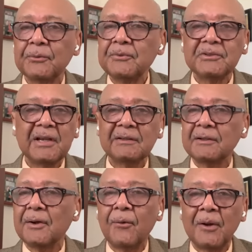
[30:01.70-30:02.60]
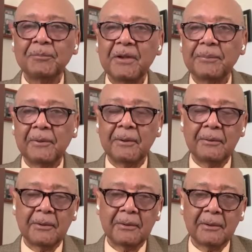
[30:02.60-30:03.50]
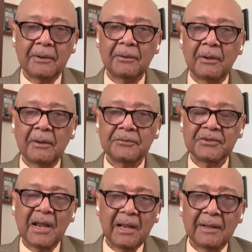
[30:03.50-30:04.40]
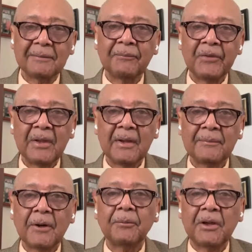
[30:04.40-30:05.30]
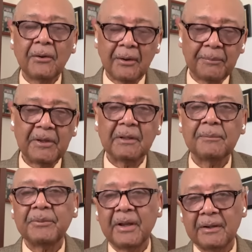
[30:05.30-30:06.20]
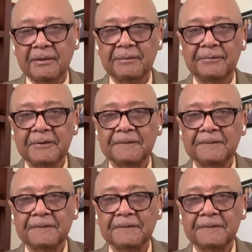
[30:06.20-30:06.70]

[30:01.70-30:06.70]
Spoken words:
Students need to know what people are saying, but it ought to be competitive.